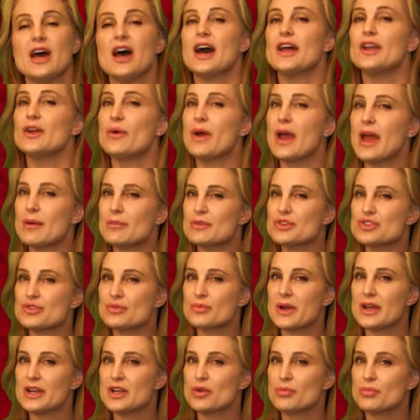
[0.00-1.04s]
I know amateur
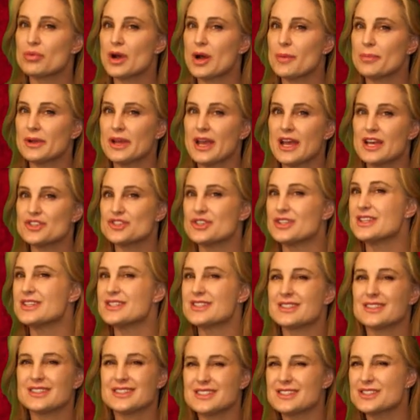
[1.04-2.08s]
radio propagation
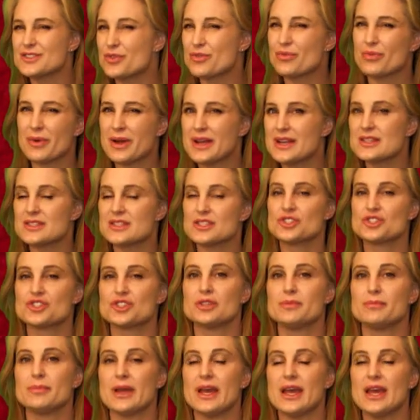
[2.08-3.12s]
isn't as great as it
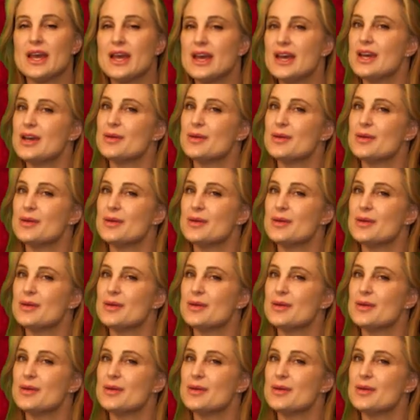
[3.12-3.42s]
should be,